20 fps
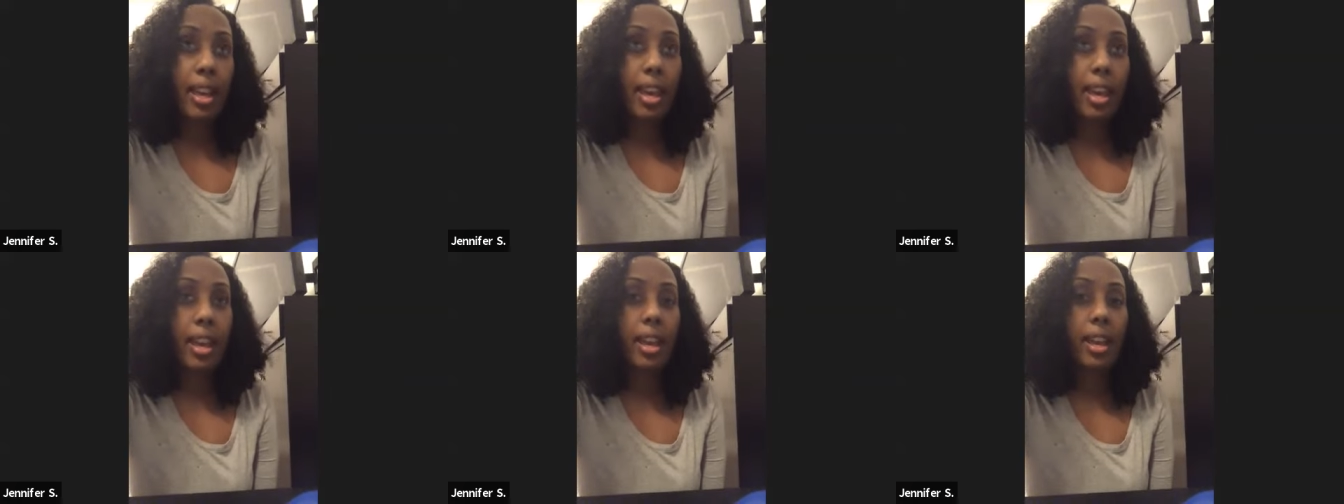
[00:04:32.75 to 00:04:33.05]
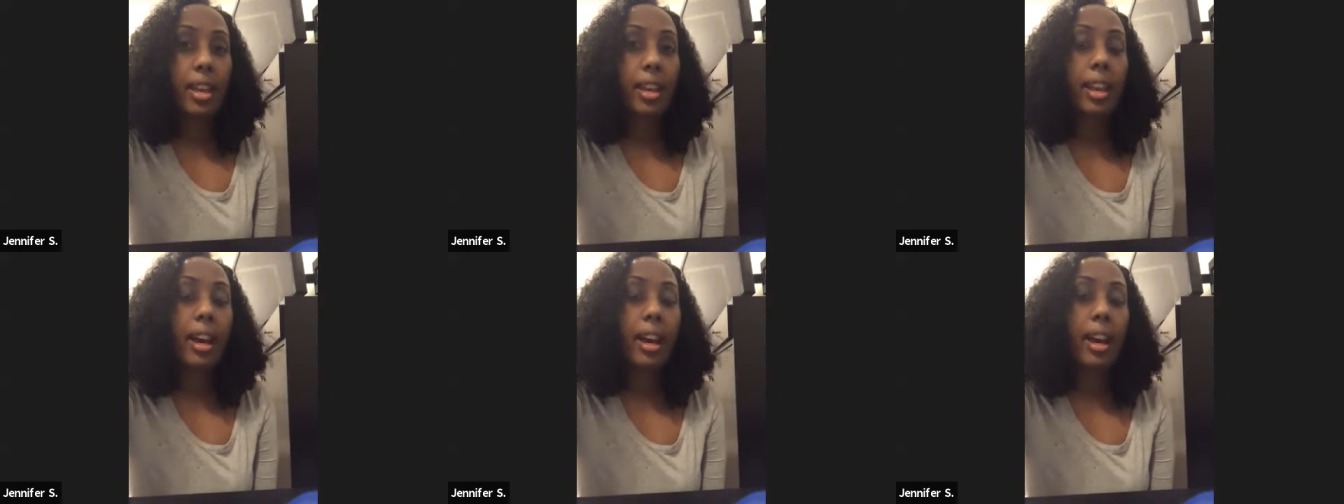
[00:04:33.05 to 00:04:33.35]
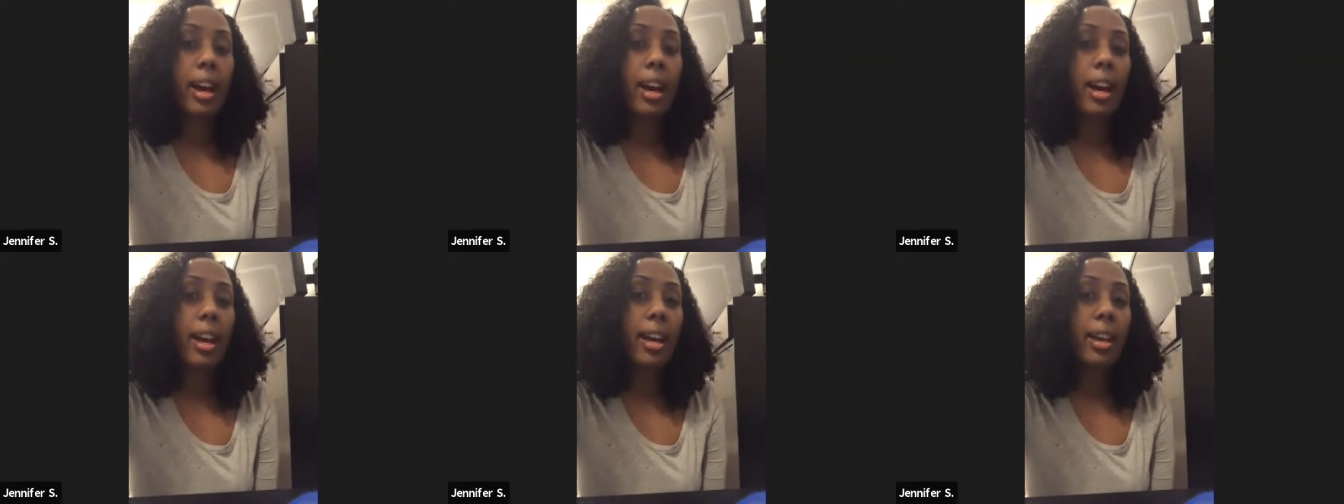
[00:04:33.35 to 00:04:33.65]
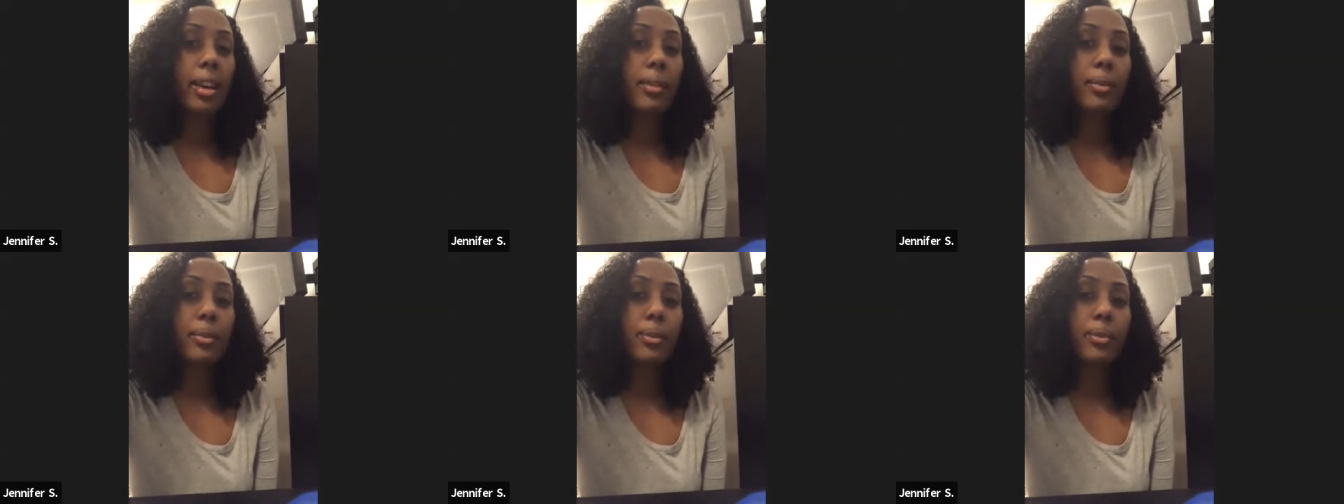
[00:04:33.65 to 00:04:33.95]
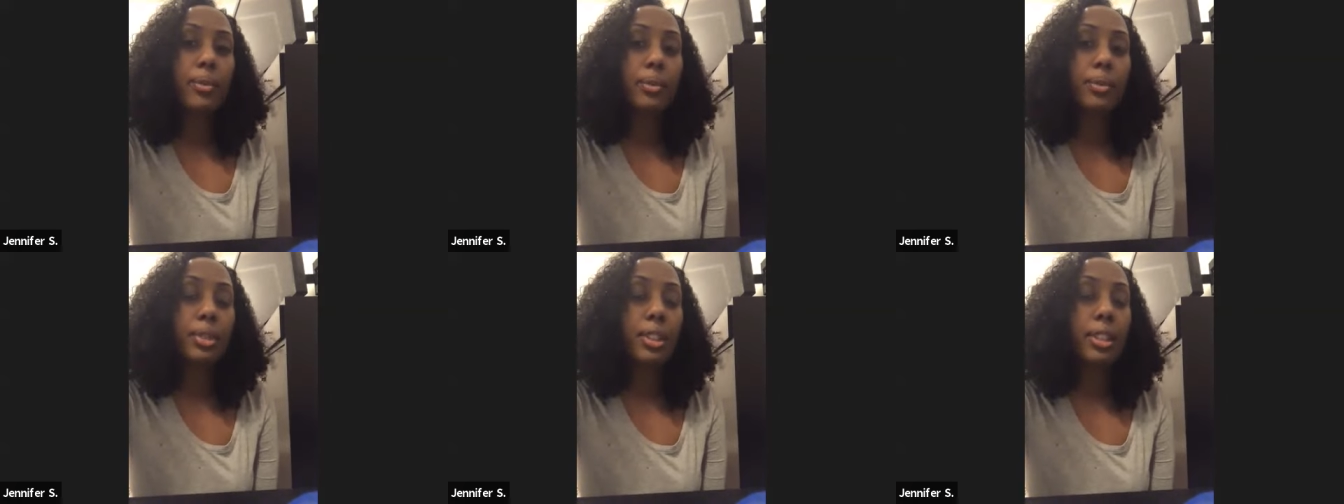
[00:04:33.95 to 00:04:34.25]
and I
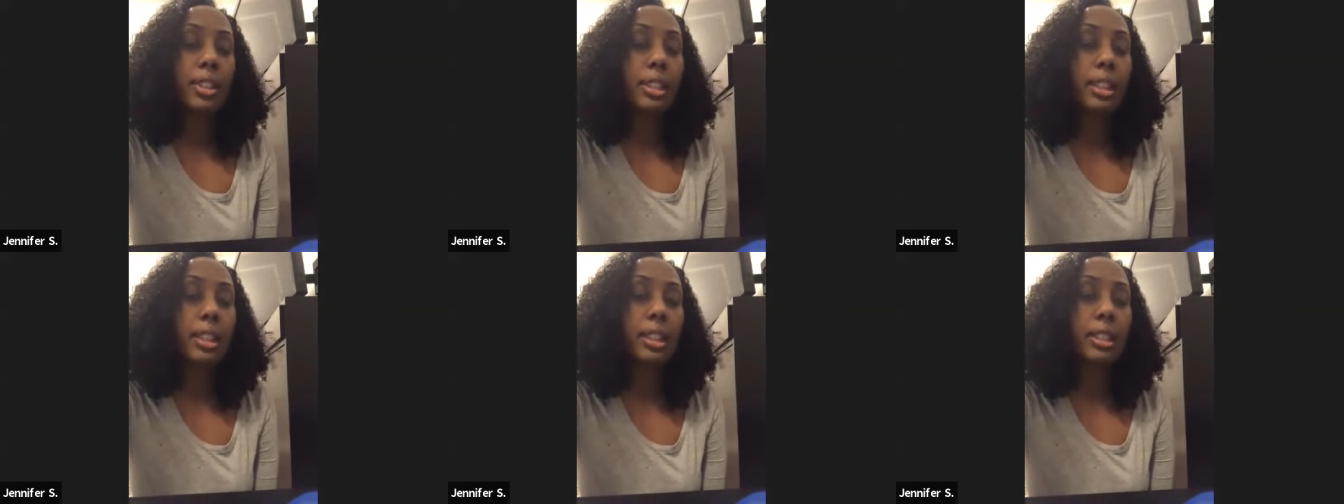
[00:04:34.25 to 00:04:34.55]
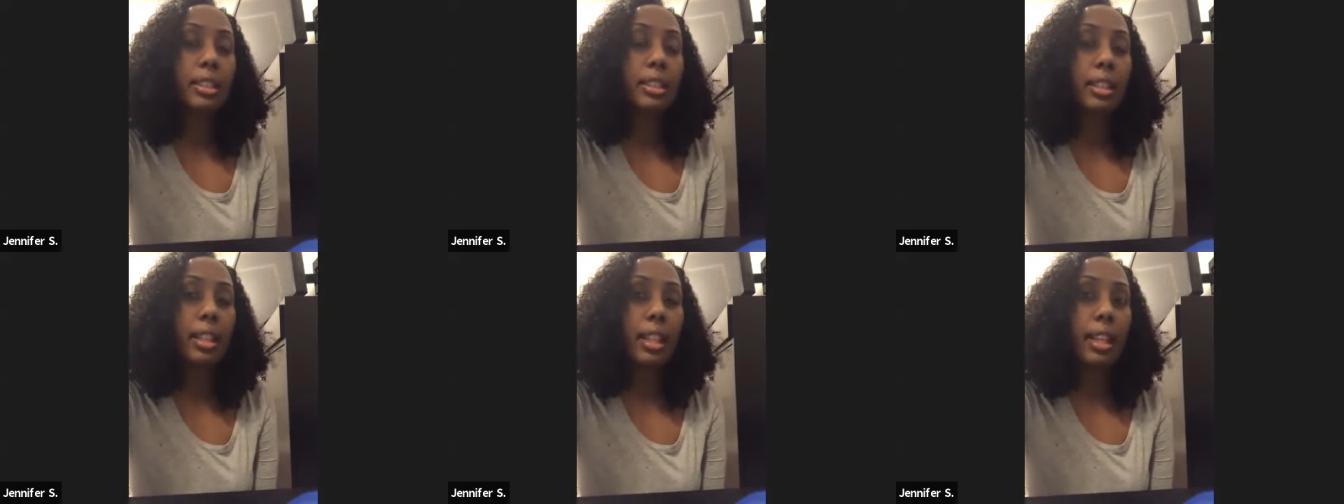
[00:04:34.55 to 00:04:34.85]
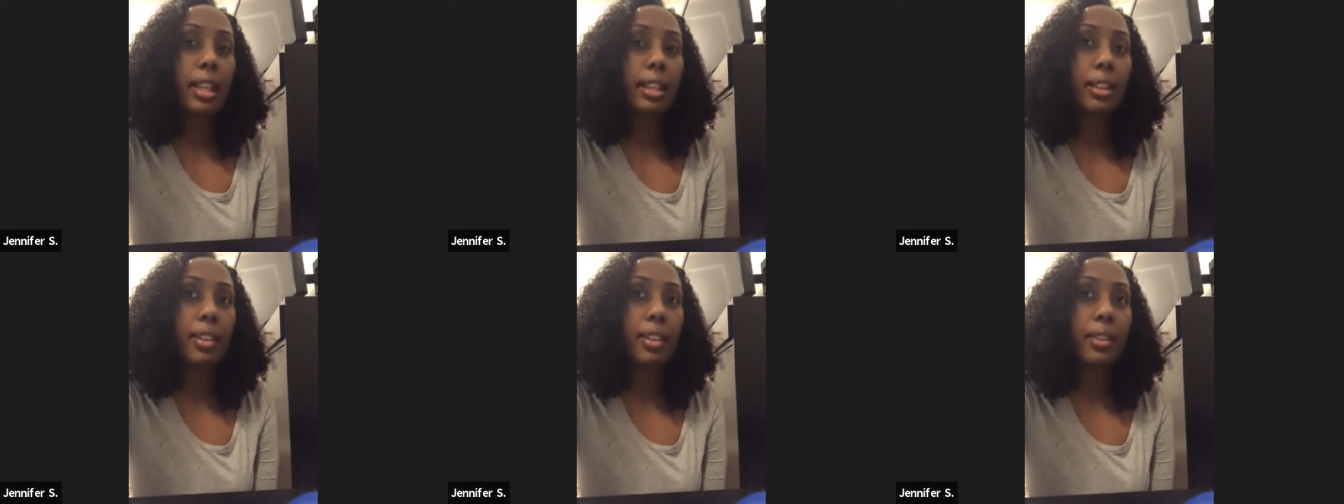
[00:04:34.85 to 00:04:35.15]
really like